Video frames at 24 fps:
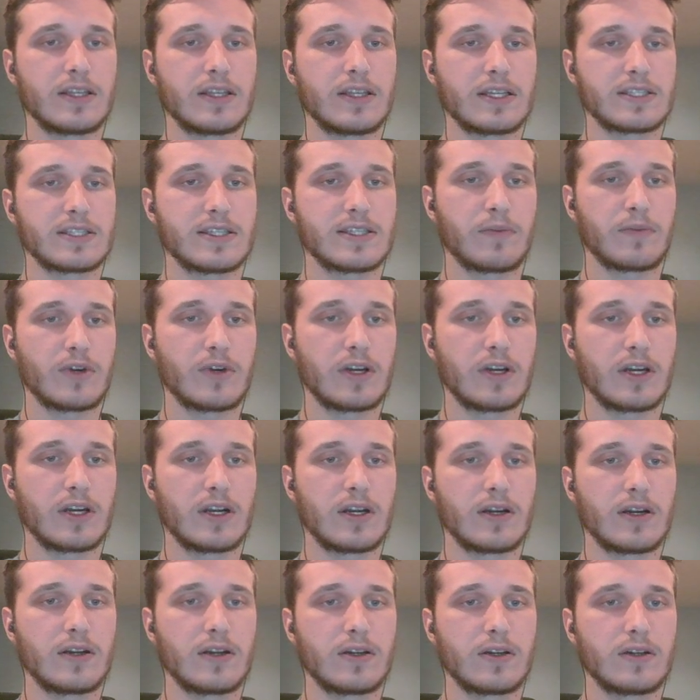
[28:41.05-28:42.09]
like
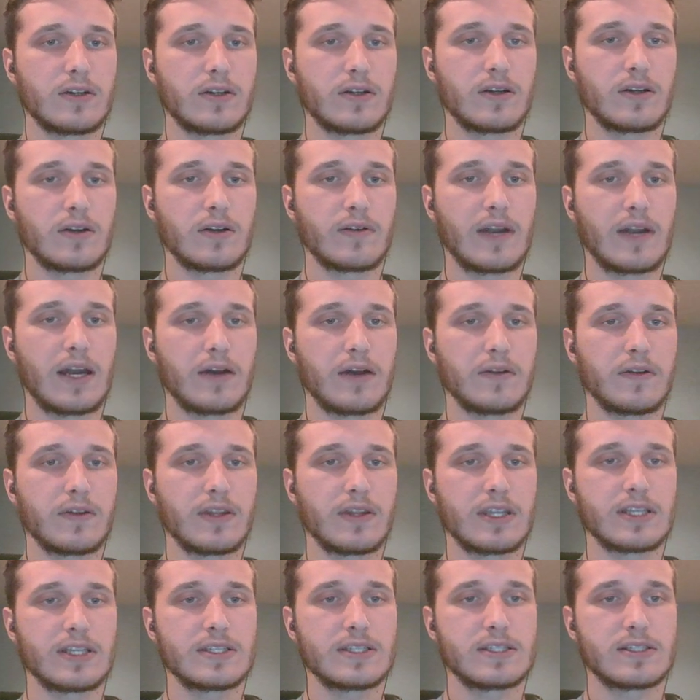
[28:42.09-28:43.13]
somewhere around
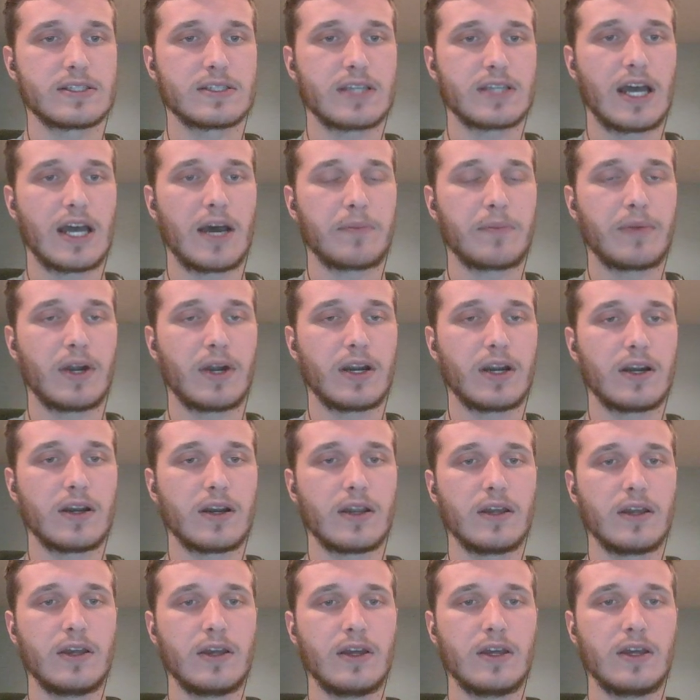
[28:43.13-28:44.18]
this top part.